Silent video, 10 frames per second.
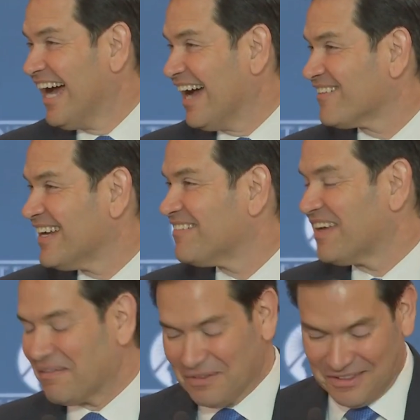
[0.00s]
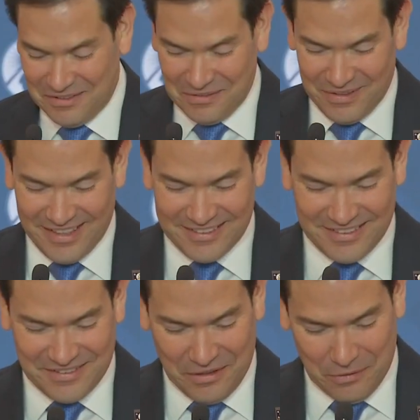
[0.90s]
I would not be able to do this.
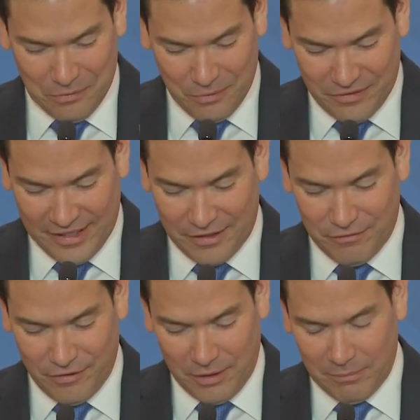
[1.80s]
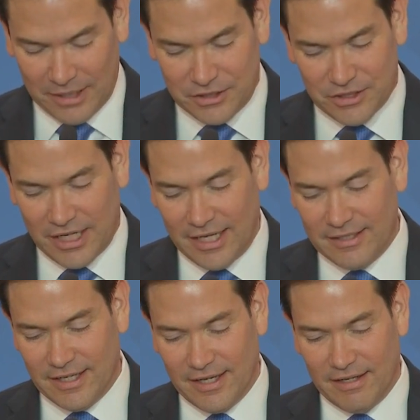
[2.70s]
So we thank you very much
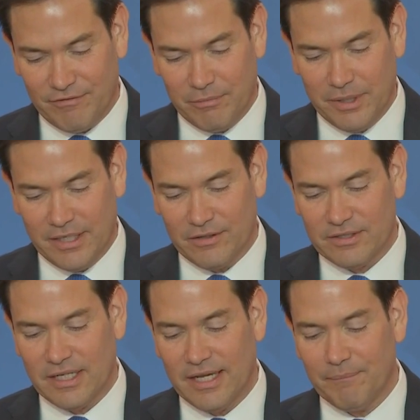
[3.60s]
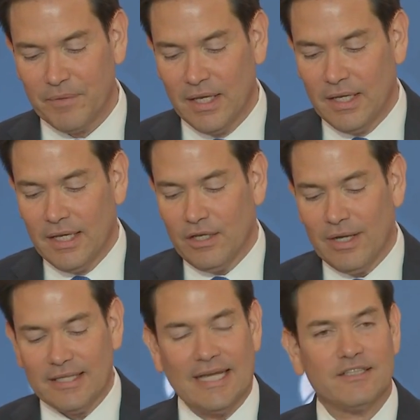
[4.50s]
and for being here today.
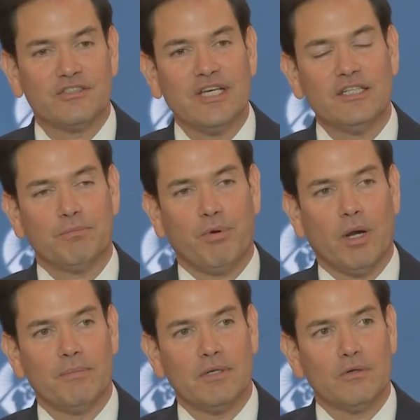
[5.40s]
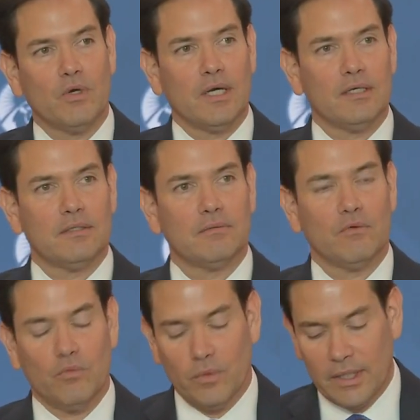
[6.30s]
At the State Department
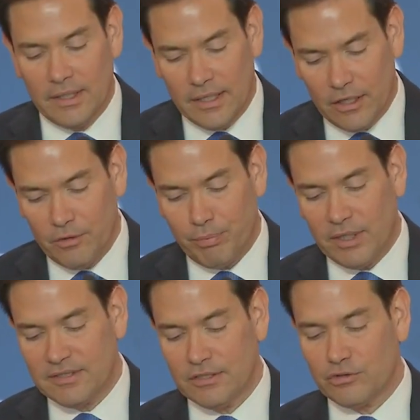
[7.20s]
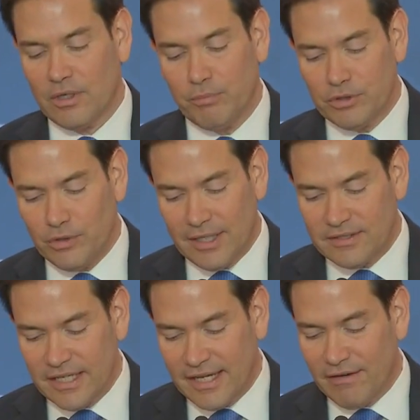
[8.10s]
and under President Trump, we try to
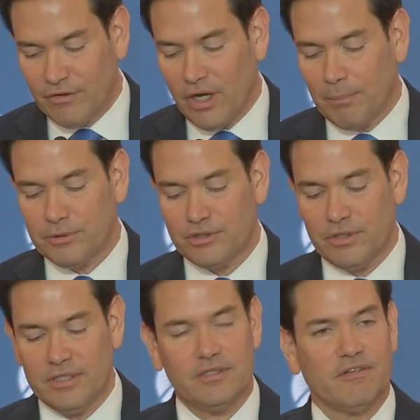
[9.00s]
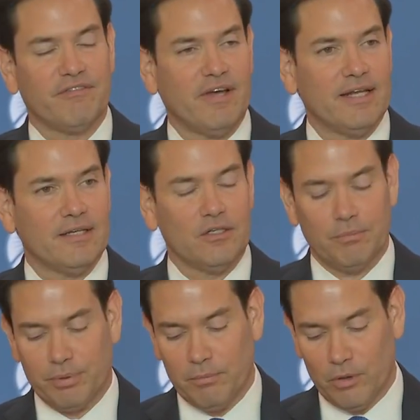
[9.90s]
take every opportunity to defend and to
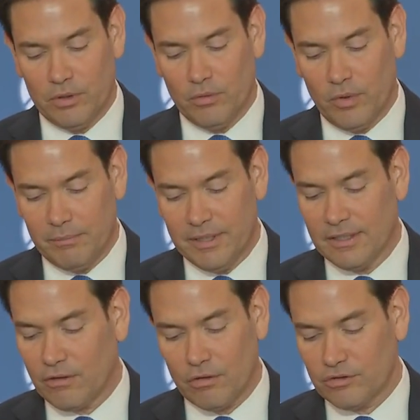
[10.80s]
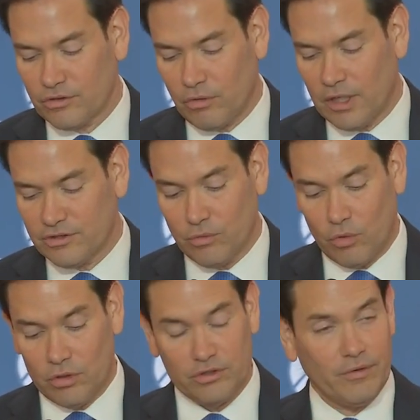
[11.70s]
promote women and girls across the
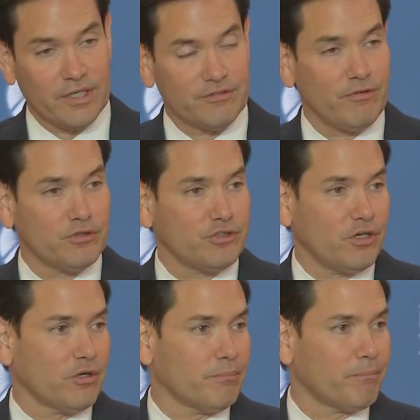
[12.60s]
world. During his first term,